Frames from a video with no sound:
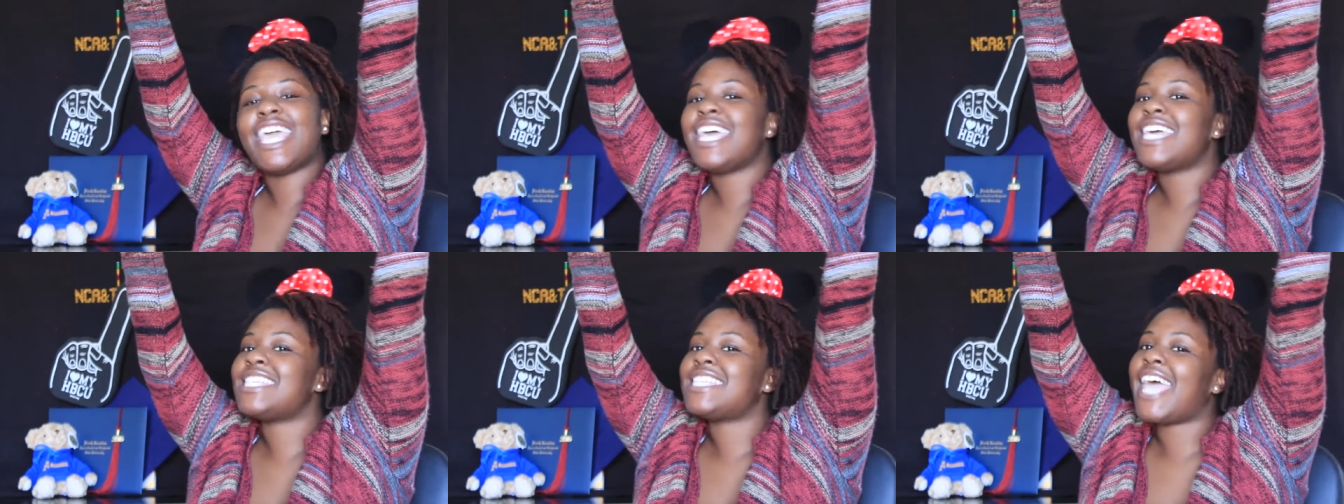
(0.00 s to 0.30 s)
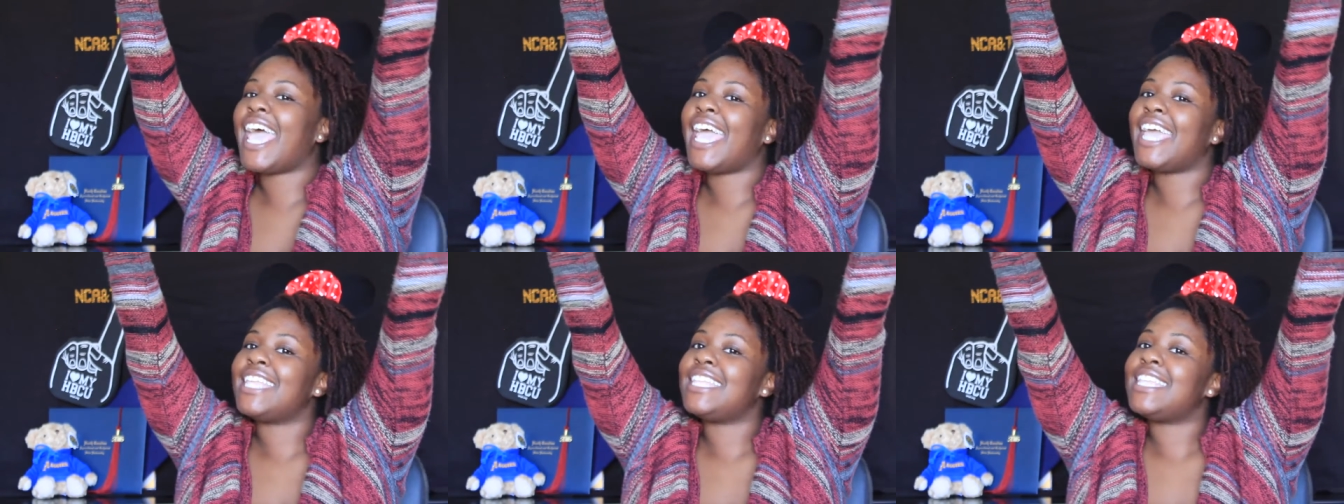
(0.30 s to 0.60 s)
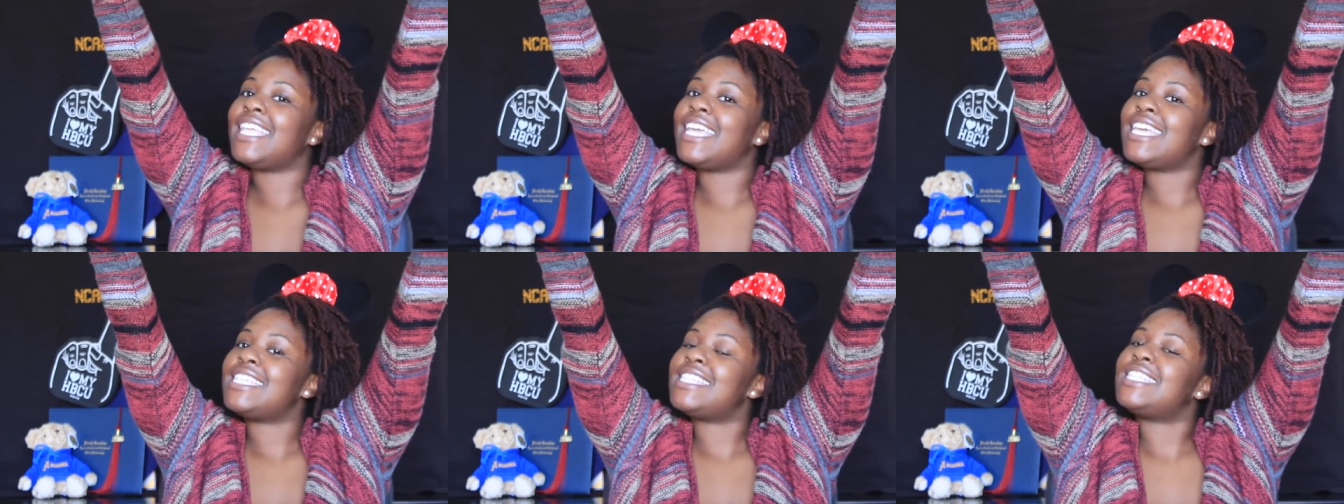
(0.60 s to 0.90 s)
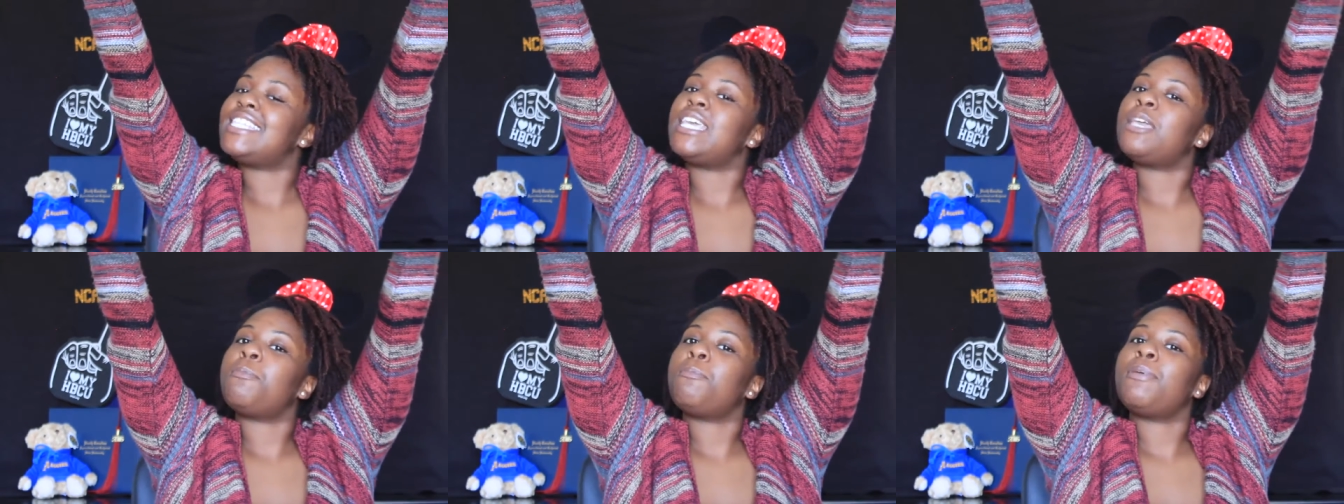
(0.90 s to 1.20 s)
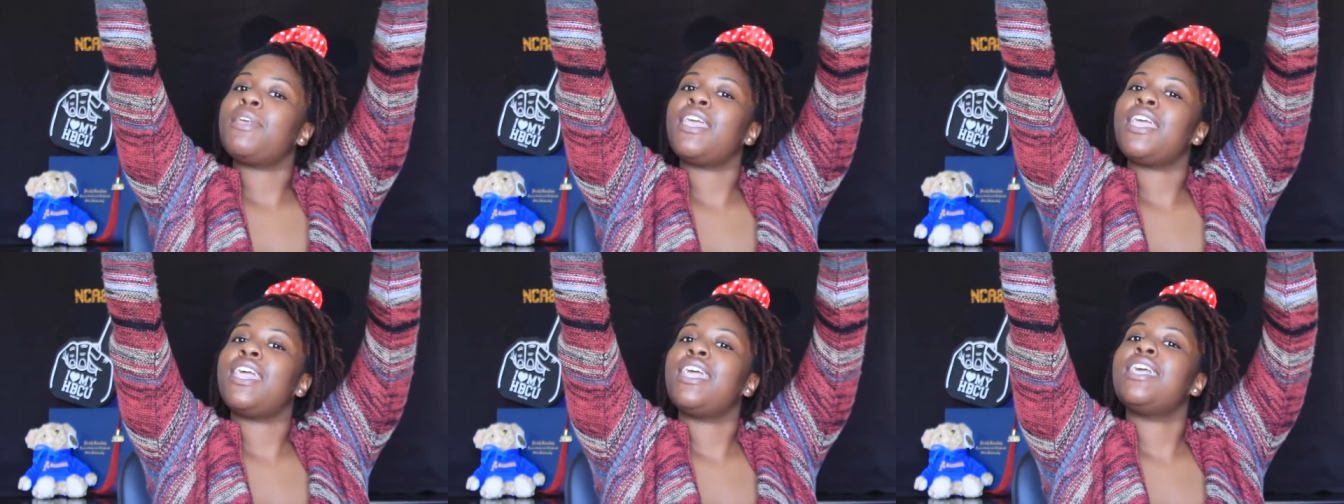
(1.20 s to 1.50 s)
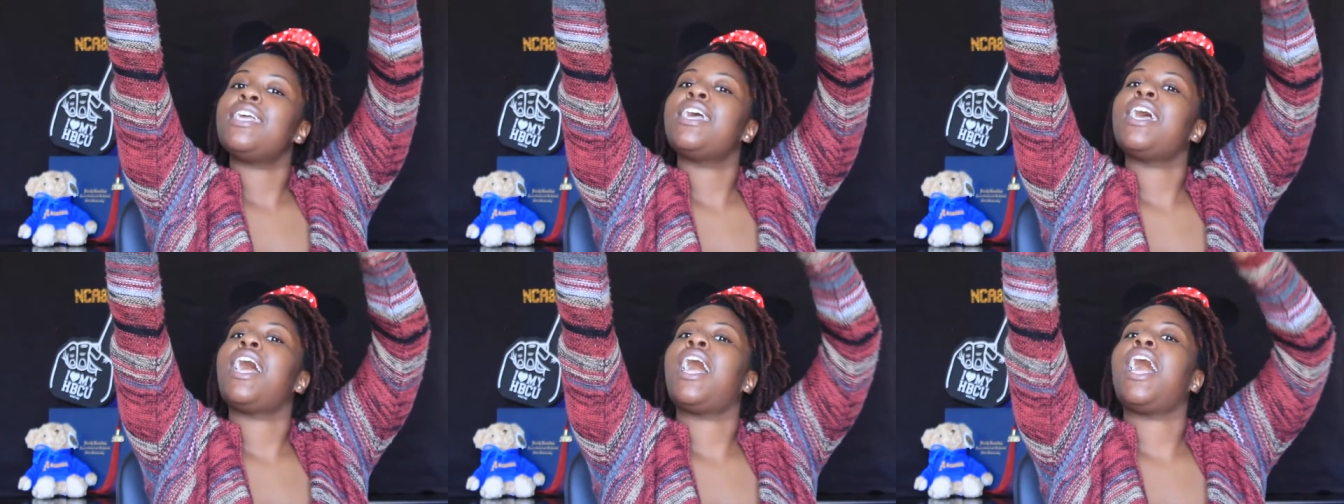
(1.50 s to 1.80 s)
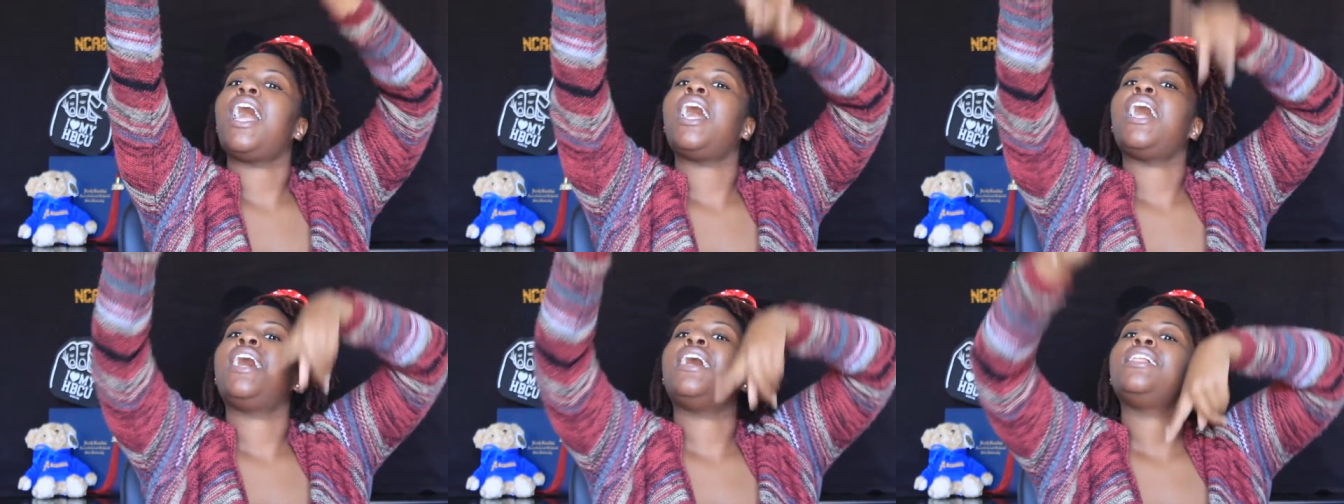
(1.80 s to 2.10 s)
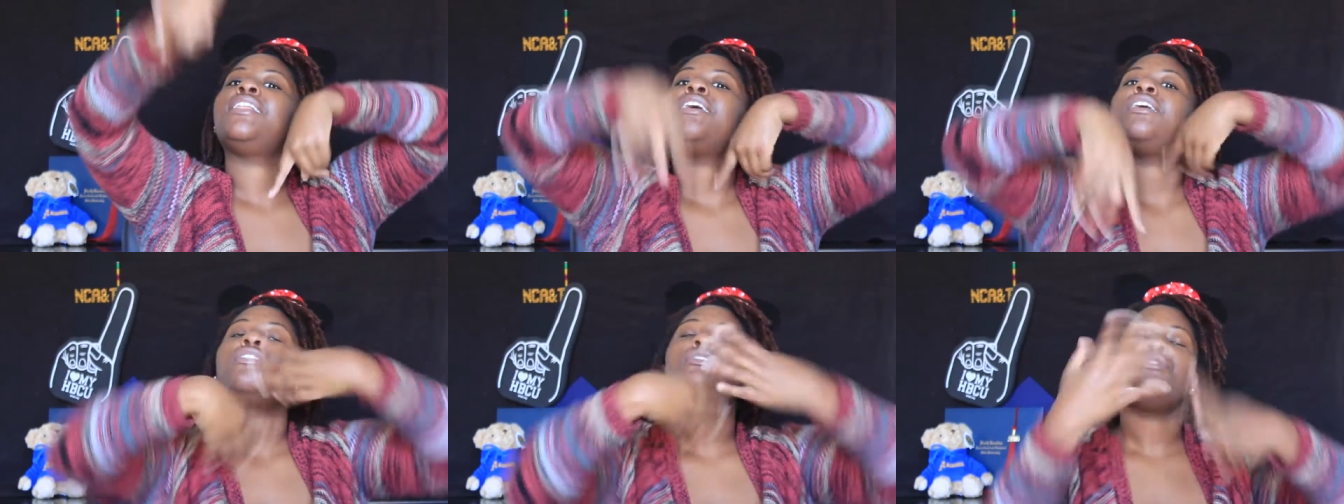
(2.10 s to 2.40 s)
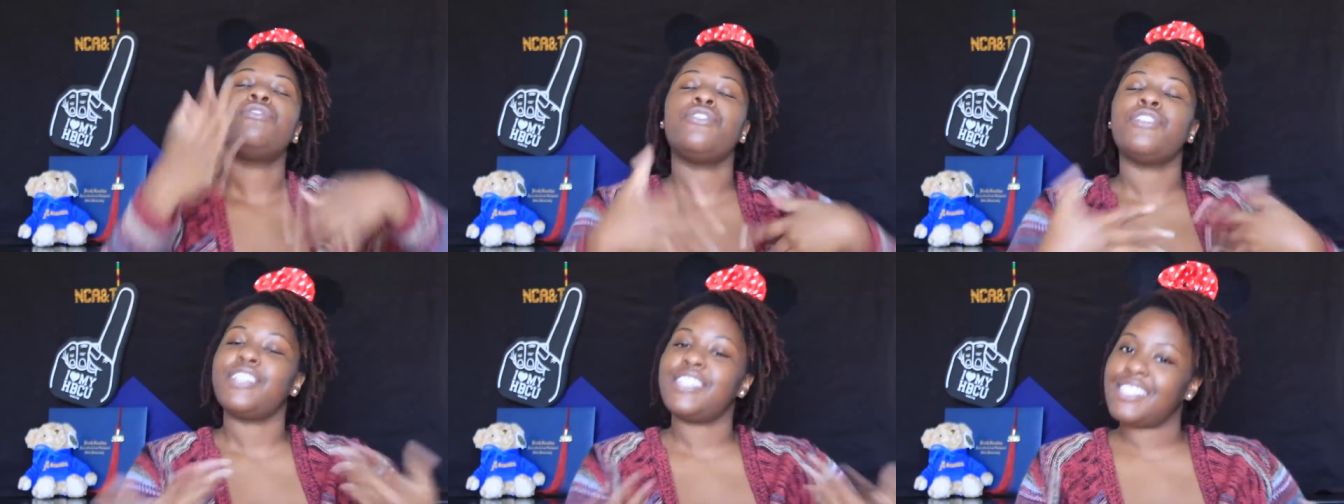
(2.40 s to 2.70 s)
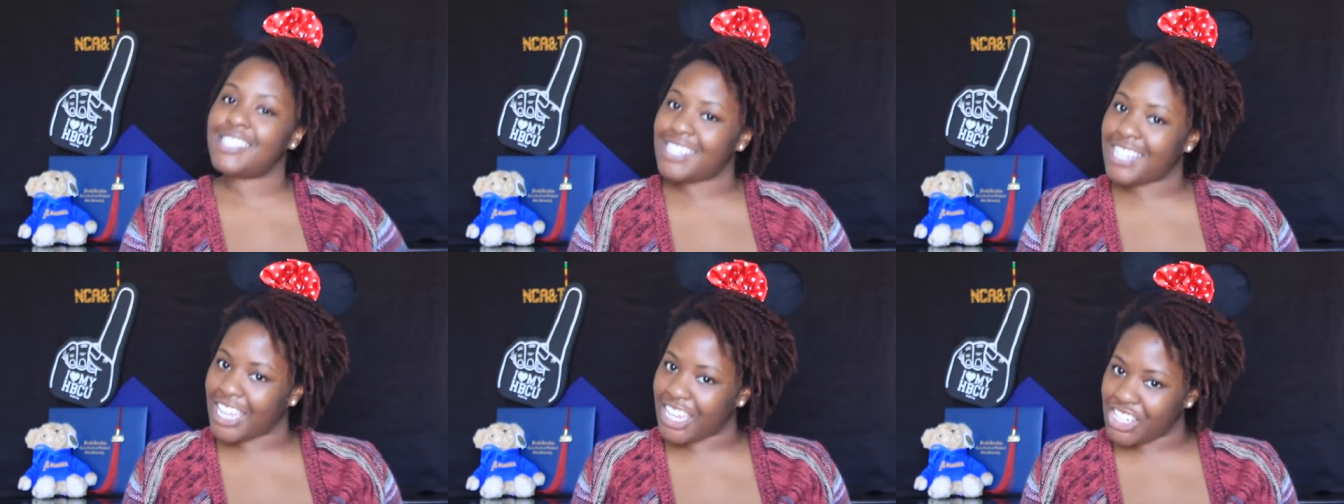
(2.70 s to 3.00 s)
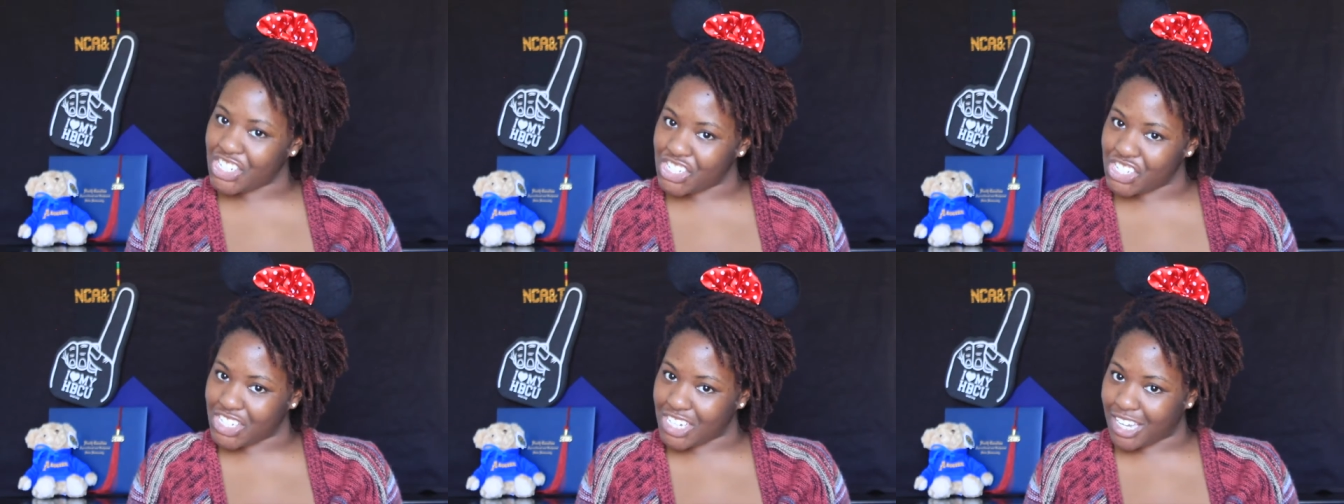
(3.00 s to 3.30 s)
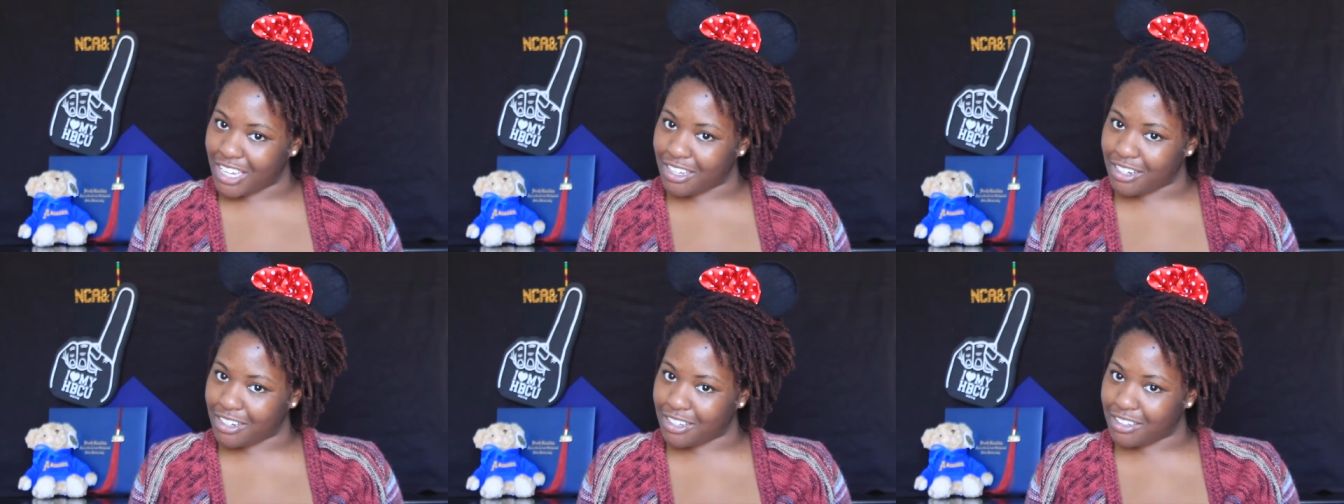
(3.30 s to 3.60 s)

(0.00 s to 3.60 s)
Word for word: is a DCP conversation.